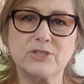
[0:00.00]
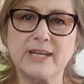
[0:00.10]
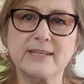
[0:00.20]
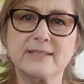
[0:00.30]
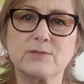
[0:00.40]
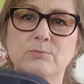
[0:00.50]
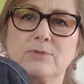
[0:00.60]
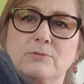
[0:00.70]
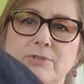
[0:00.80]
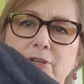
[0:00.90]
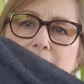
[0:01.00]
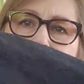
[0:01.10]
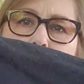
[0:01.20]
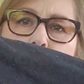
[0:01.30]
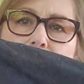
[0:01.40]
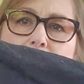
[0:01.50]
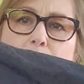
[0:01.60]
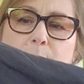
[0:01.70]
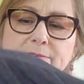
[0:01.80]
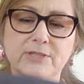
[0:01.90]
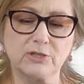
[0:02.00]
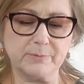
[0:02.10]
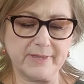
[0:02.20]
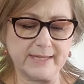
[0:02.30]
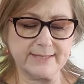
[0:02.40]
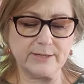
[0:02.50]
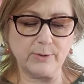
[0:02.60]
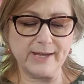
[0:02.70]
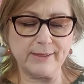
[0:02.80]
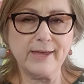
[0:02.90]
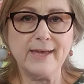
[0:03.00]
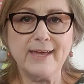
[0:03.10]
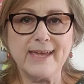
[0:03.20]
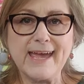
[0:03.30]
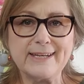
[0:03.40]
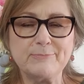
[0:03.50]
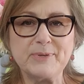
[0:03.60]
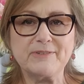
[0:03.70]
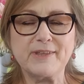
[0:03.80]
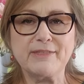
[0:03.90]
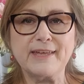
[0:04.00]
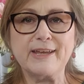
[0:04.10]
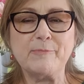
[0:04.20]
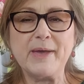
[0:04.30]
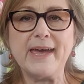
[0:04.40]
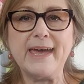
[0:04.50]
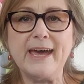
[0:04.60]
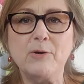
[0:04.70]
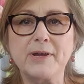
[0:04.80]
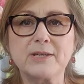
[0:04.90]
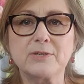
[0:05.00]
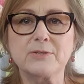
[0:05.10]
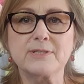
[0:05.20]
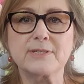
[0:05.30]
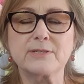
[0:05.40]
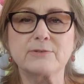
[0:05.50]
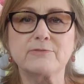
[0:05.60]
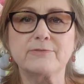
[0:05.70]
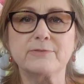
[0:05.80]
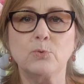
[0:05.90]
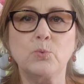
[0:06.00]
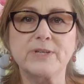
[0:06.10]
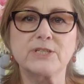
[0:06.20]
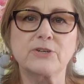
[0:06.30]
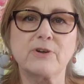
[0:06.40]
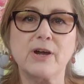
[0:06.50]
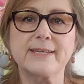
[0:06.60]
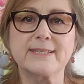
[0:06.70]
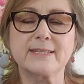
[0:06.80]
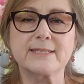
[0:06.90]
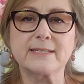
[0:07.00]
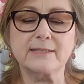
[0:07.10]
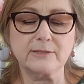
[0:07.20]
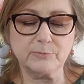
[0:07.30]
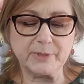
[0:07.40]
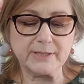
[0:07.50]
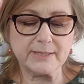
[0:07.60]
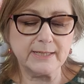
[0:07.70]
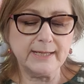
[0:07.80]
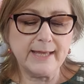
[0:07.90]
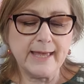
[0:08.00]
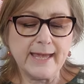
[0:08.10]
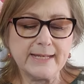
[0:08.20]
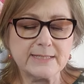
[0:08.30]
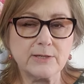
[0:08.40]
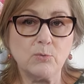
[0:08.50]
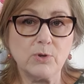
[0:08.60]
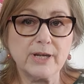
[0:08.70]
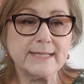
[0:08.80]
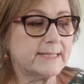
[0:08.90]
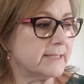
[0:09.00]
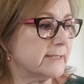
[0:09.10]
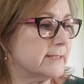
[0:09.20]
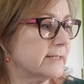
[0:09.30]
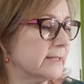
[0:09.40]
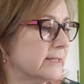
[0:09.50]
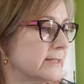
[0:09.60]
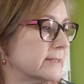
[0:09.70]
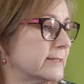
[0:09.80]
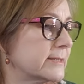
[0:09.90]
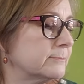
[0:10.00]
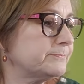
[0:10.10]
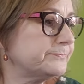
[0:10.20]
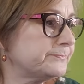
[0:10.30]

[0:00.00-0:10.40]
or jackets will, you know, they won't go over the top of that. So I had a bit of a think about how I could sort of winterize this a little bit, and so what I did is